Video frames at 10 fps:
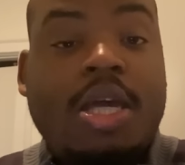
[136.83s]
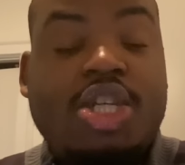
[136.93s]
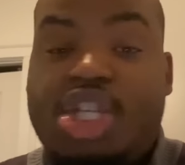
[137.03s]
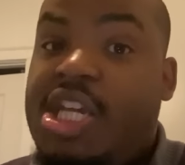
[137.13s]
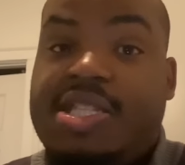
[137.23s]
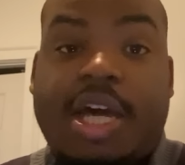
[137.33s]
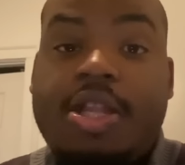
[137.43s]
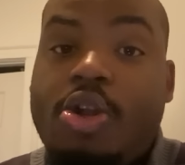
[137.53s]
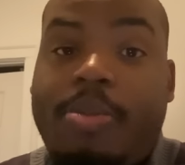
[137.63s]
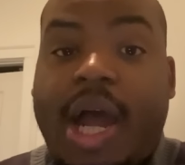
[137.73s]
She ain't
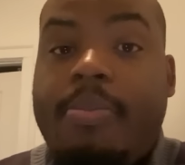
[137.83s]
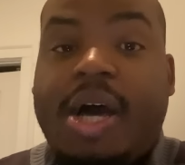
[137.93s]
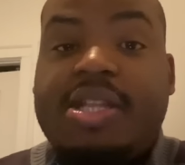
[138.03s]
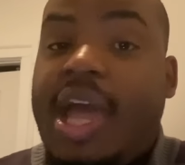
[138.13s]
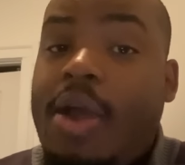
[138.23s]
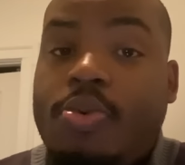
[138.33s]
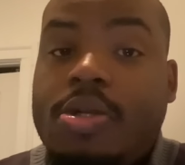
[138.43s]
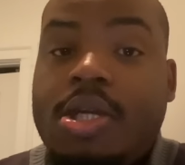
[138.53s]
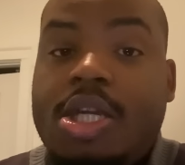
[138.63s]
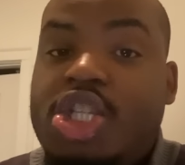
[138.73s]
telling nobody about that
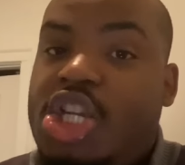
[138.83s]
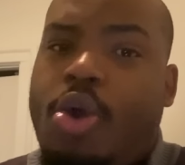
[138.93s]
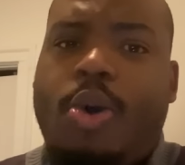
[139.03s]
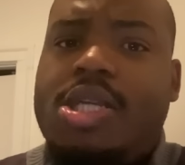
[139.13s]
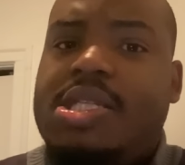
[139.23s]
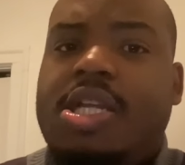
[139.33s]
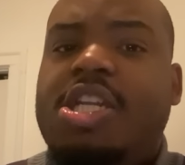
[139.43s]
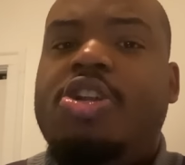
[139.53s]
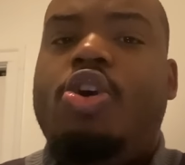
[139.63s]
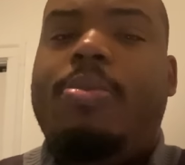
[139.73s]
one. She don't want Sonny
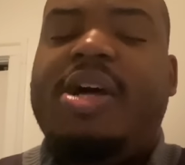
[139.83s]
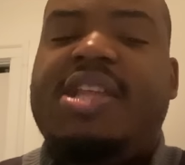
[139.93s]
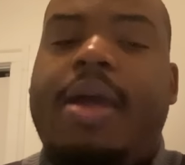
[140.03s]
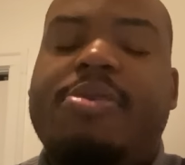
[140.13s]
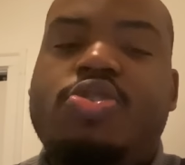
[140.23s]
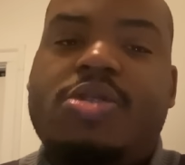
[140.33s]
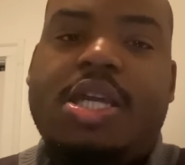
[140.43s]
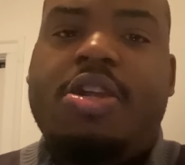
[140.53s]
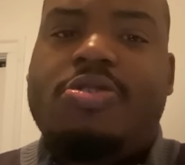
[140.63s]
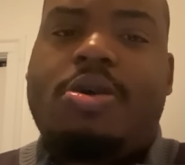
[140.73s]
to know about that. But you
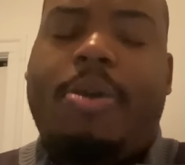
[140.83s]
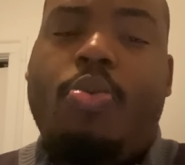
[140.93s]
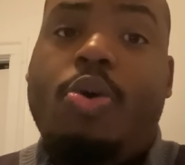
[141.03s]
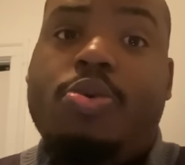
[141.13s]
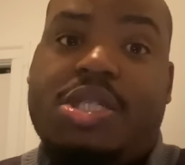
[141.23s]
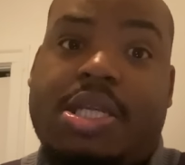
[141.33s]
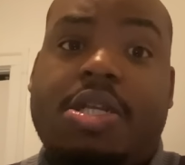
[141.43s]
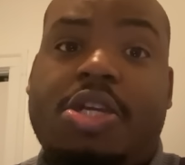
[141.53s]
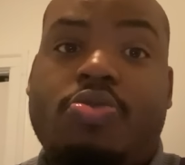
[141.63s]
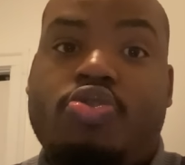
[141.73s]
sit here talking about what would
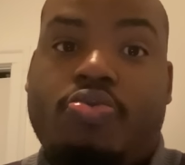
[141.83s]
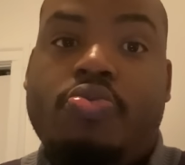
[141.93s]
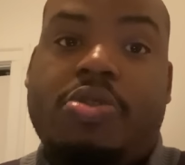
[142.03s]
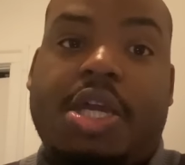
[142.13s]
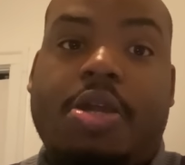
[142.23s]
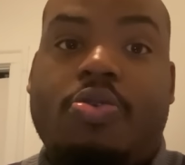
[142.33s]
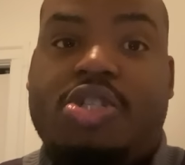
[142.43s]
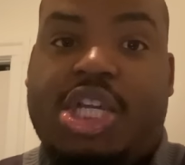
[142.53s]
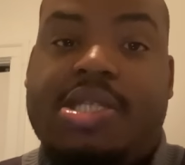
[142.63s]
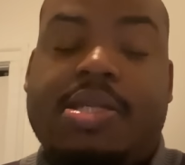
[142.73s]
Sonny or Drew think or
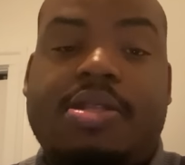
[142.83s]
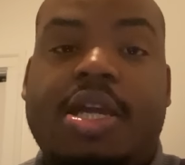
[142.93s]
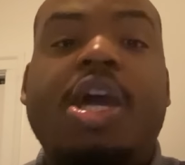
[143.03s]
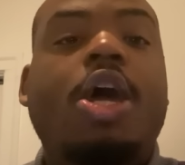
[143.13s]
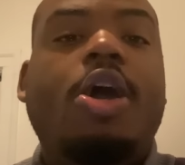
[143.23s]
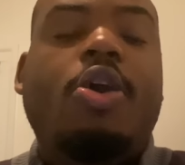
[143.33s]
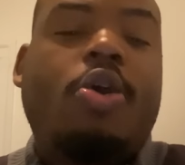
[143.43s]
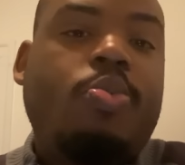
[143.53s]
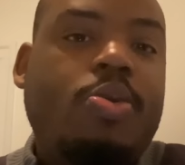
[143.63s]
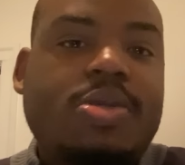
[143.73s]
Jason think.
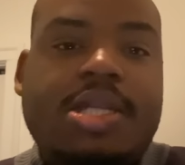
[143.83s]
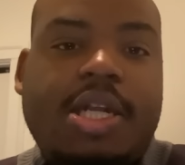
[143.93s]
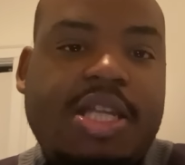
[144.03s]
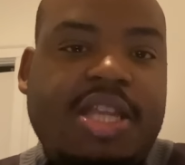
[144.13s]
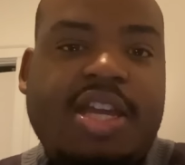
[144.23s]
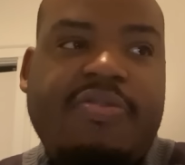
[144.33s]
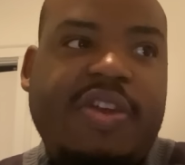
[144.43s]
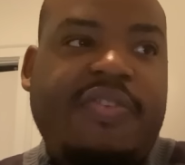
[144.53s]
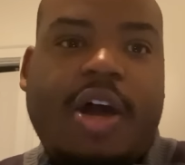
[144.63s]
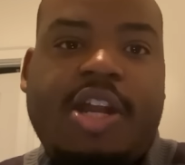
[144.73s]
Girl, what would Sonny think if
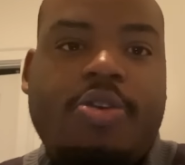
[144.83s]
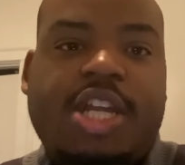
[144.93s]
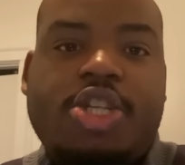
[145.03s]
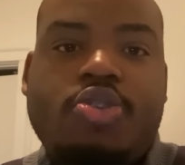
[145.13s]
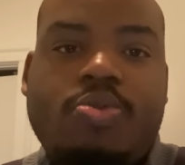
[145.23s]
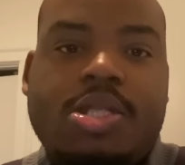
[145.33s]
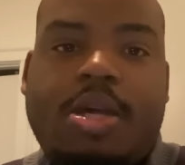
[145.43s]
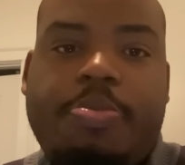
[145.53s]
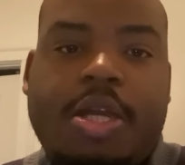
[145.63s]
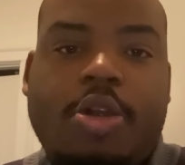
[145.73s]
he found out that you was
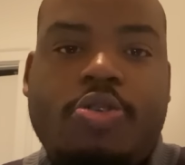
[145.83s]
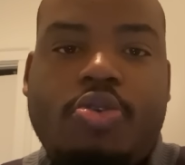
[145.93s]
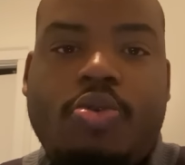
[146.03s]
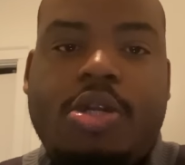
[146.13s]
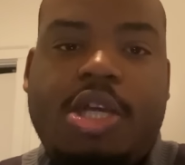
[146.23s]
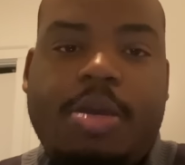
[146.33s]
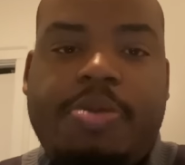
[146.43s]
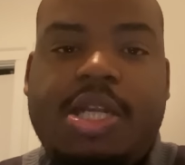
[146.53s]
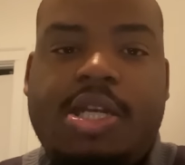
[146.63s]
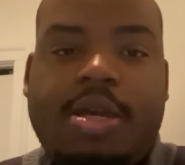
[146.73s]
up in here doing the
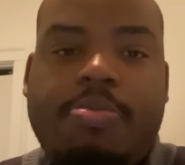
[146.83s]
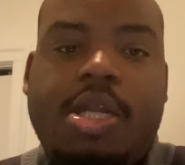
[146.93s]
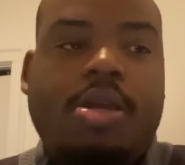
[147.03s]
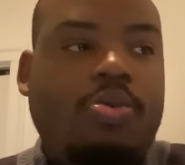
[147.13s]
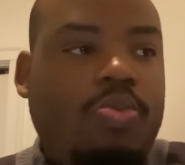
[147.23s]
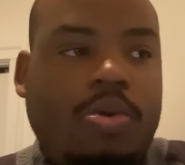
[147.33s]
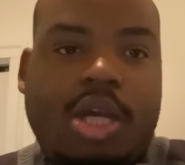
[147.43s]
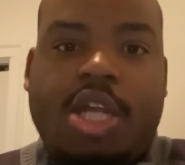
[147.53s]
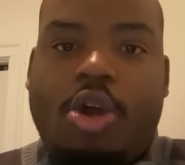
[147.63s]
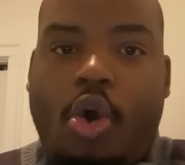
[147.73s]
hippity-dippity
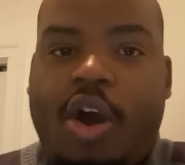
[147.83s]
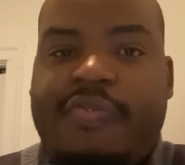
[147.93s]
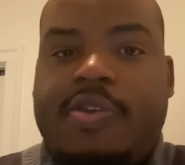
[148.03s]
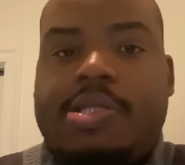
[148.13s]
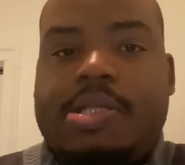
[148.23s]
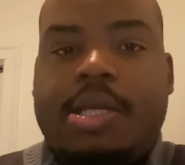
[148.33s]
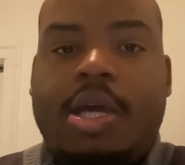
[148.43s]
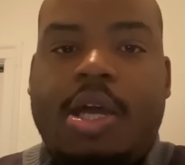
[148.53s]
in the office?